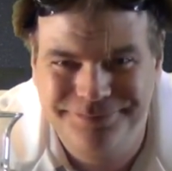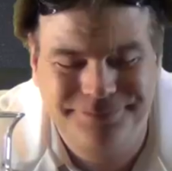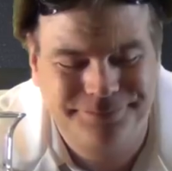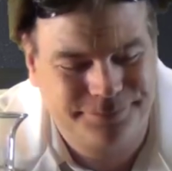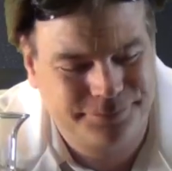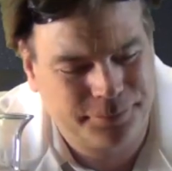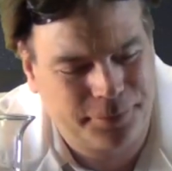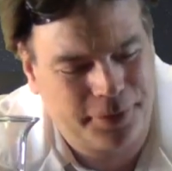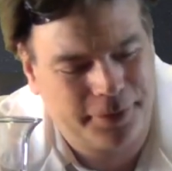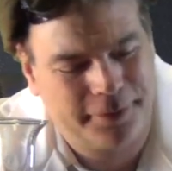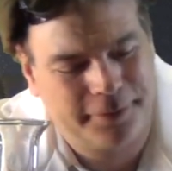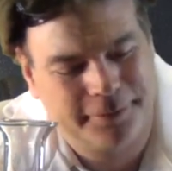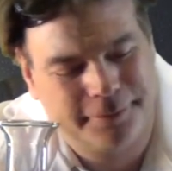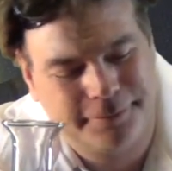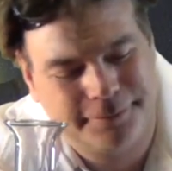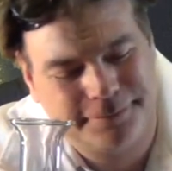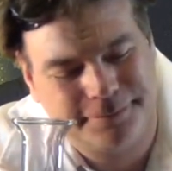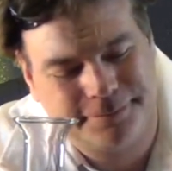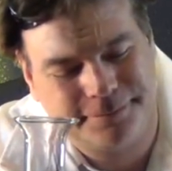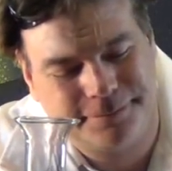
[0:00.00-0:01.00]

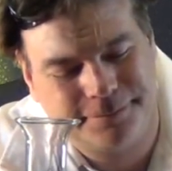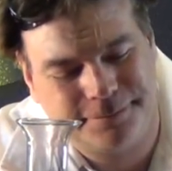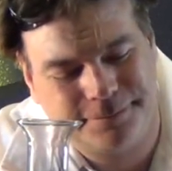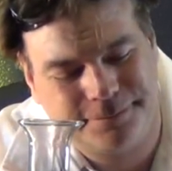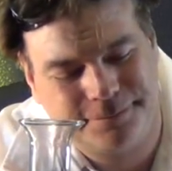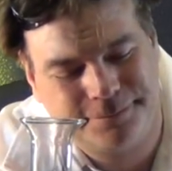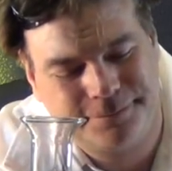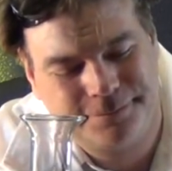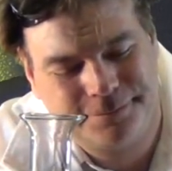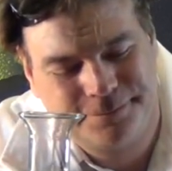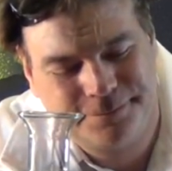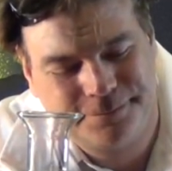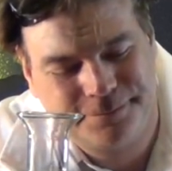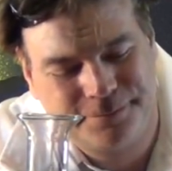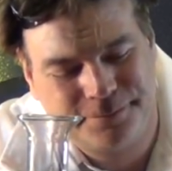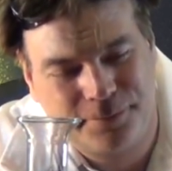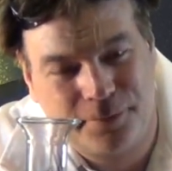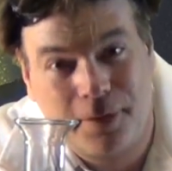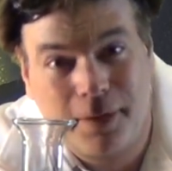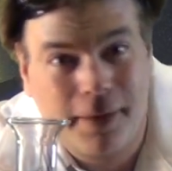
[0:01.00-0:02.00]

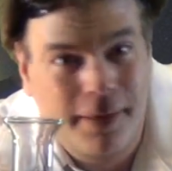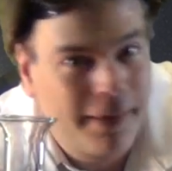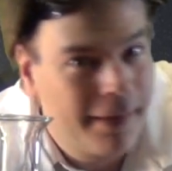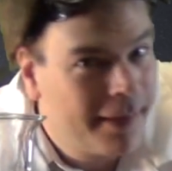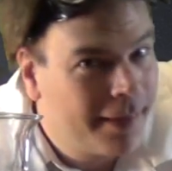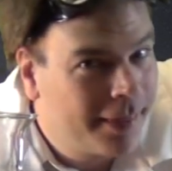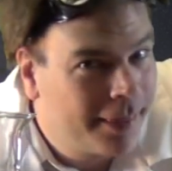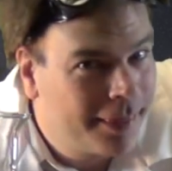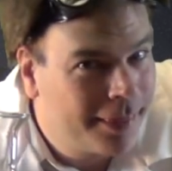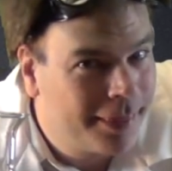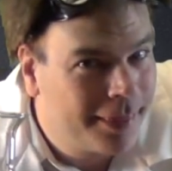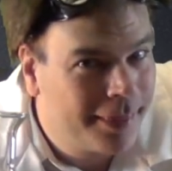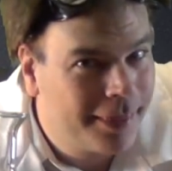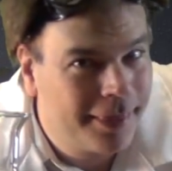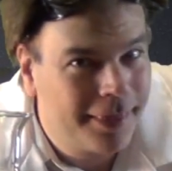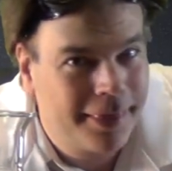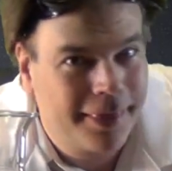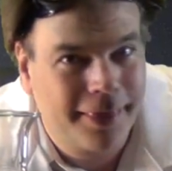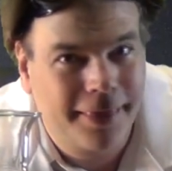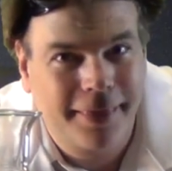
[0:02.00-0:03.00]

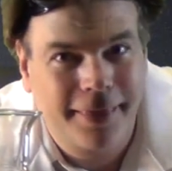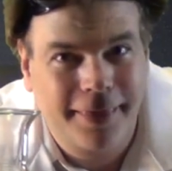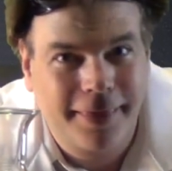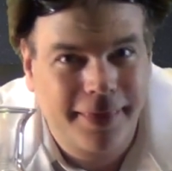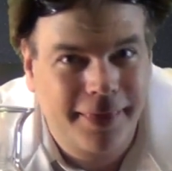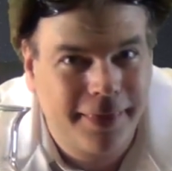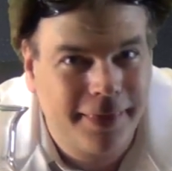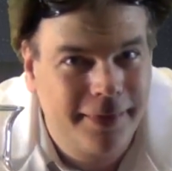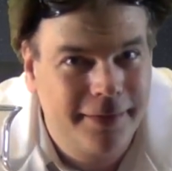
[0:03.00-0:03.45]
Nobody speaks.